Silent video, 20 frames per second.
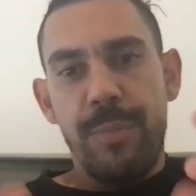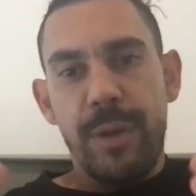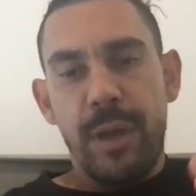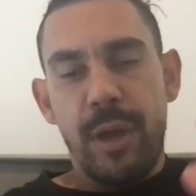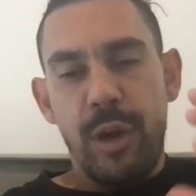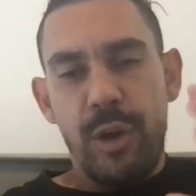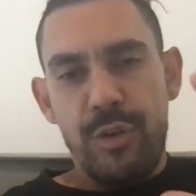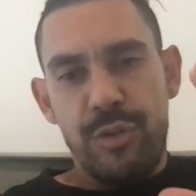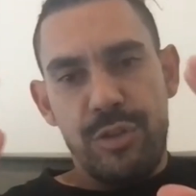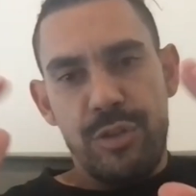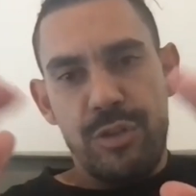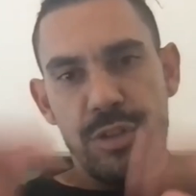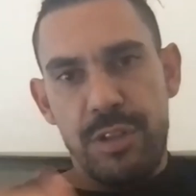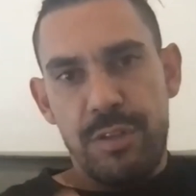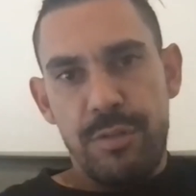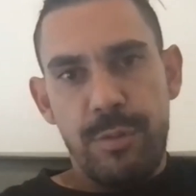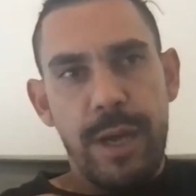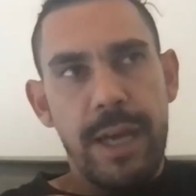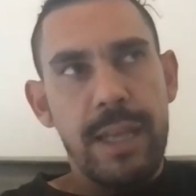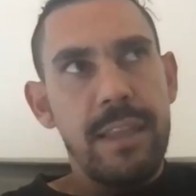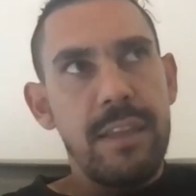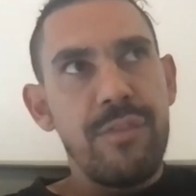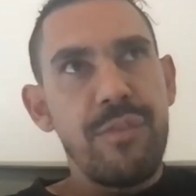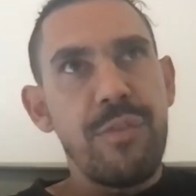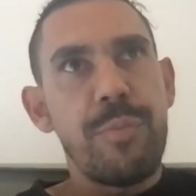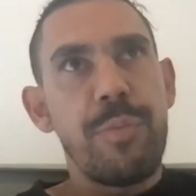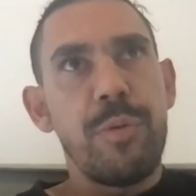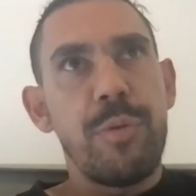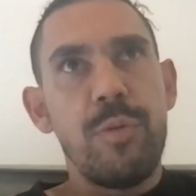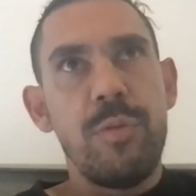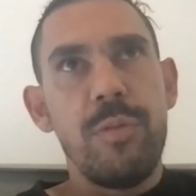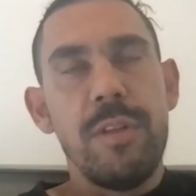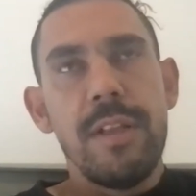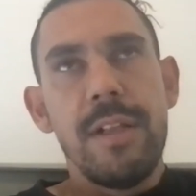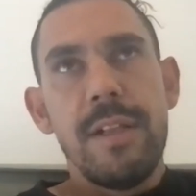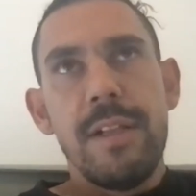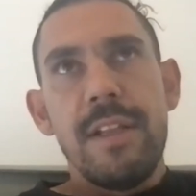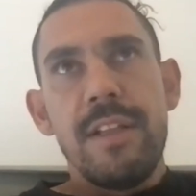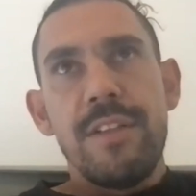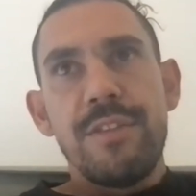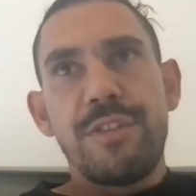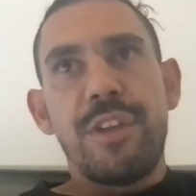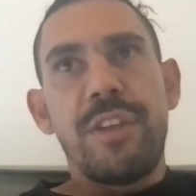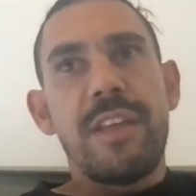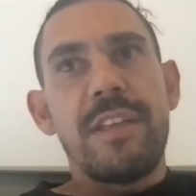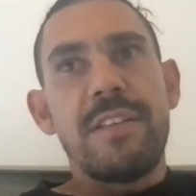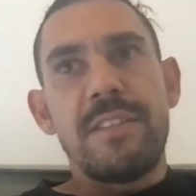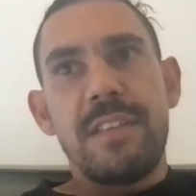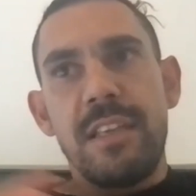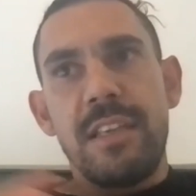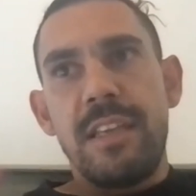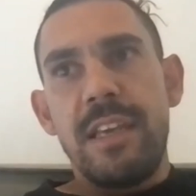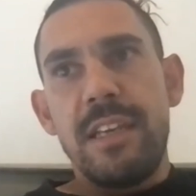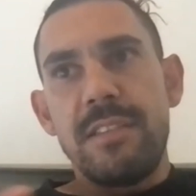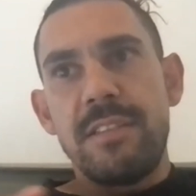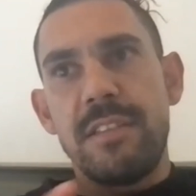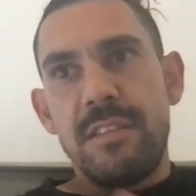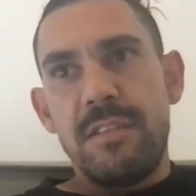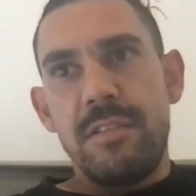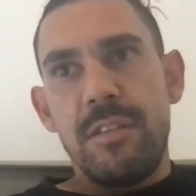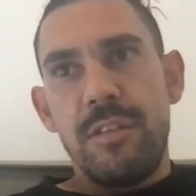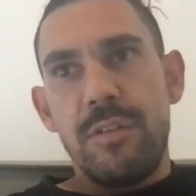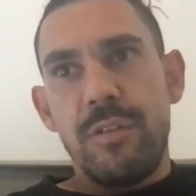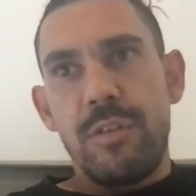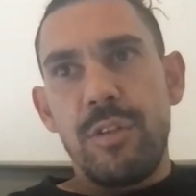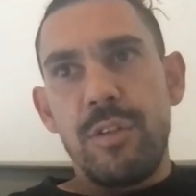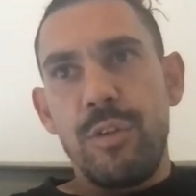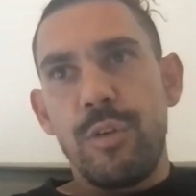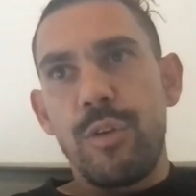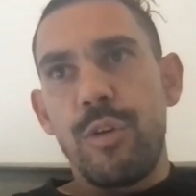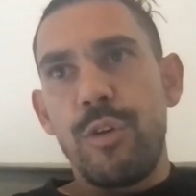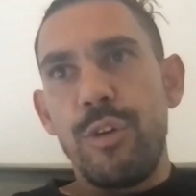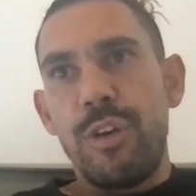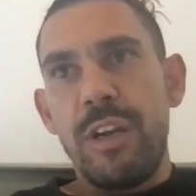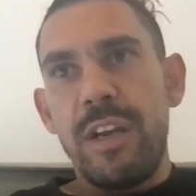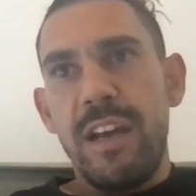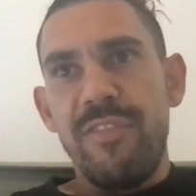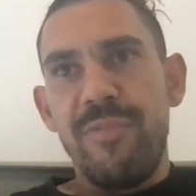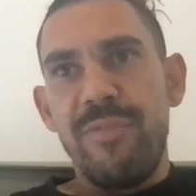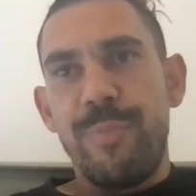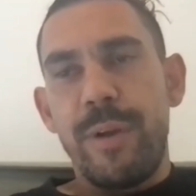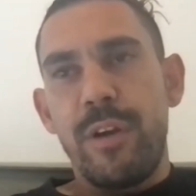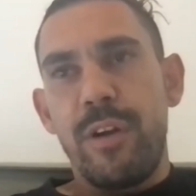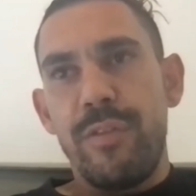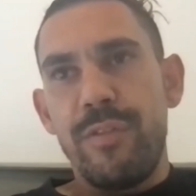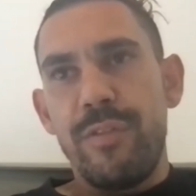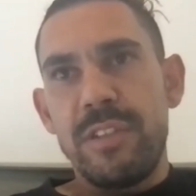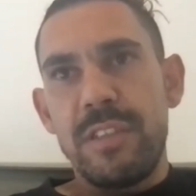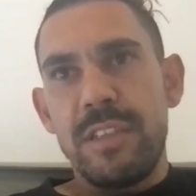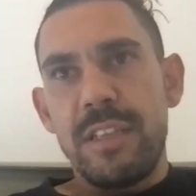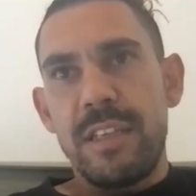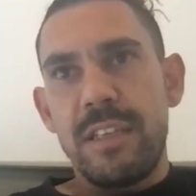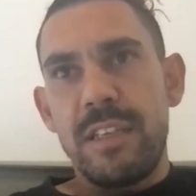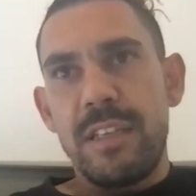of coaches throughout Liverpool. So they said, yes, you're good enough, but obviously